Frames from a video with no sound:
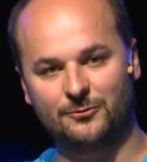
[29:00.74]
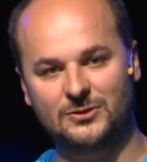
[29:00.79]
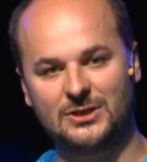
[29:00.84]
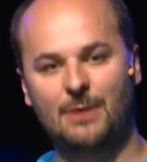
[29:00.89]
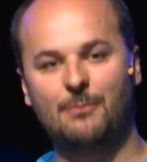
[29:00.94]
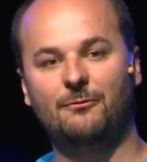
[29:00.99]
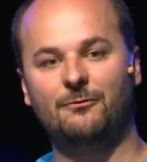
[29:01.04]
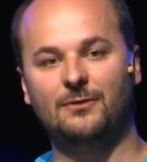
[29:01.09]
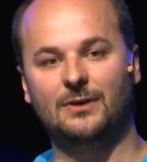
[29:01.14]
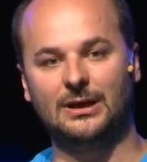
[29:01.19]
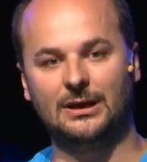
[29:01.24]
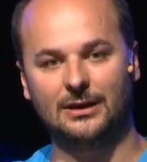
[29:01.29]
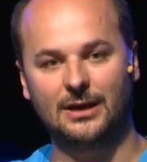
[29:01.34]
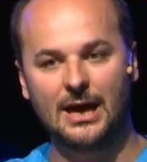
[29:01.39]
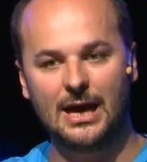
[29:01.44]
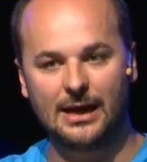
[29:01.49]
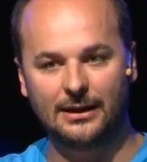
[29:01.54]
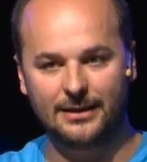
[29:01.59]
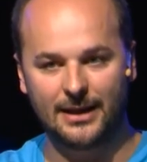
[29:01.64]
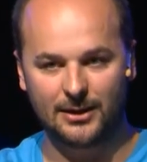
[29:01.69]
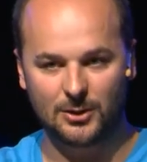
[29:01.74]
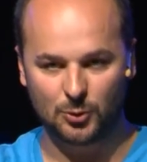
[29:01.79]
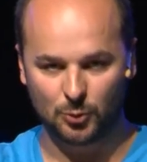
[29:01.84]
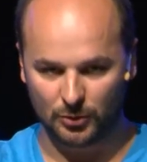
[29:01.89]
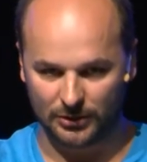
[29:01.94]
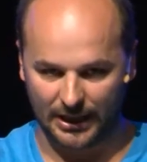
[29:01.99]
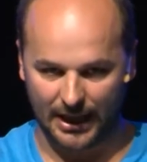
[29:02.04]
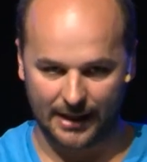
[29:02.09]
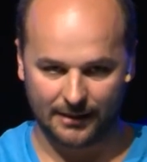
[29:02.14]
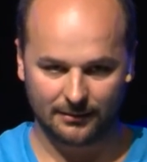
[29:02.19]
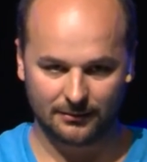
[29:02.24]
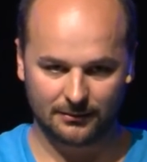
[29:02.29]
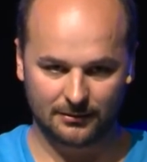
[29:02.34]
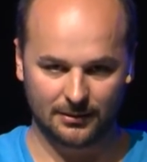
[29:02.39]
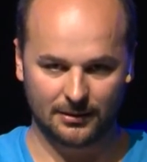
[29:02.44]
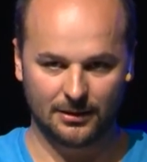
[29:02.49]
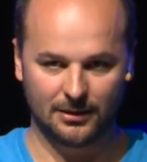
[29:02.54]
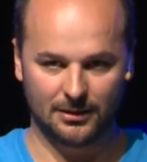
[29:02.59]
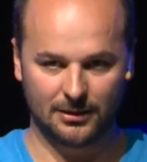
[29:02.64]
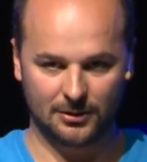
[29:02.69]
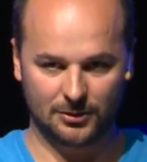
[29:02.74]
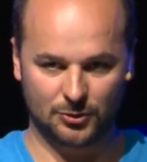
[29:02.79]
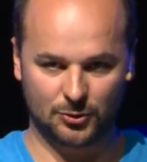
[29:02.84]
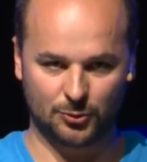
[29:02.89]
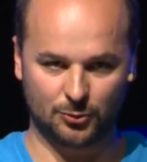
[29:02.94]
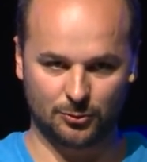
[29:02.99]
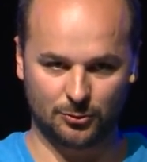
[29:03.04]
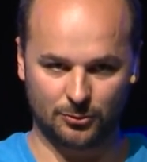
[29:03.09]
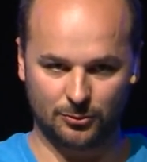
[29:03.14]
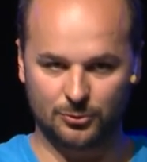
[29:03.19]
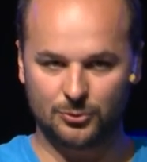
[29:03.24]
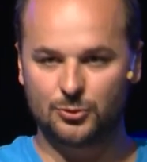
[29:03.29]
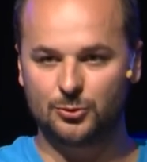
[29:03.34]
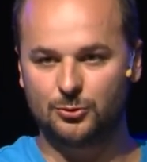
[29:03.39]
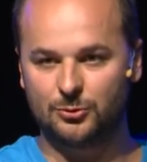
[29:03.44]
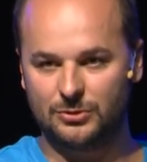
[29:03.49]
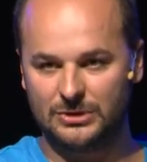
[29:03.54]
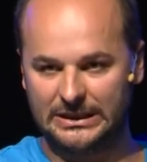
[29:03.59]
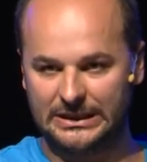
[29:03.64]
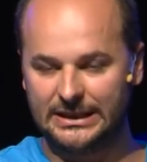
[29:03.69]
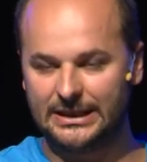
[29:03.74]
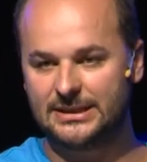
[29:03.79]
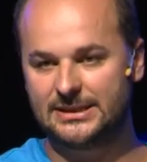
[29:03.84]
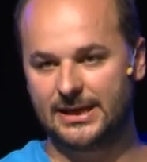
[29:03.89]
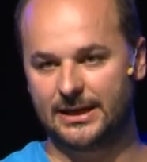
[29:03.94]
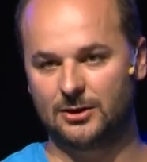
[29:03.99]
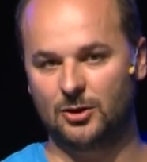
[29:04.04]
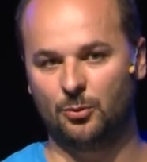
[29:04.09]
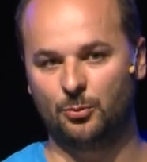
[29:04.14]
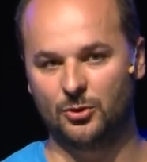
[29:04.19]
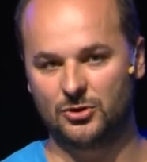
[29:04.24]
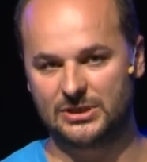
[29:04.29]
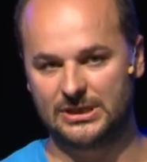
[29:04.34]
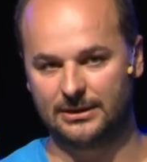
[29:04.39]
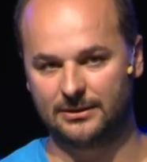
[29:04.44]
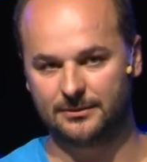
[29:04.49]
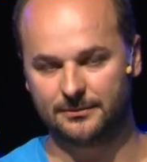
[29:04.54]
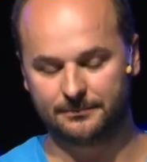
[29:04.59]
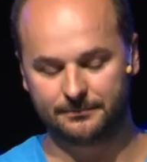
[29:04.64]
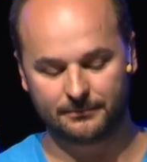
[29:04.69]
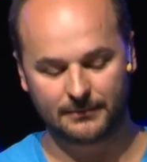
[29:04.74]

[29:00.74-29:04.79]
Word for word: of something, then you tend to do the exact opposite.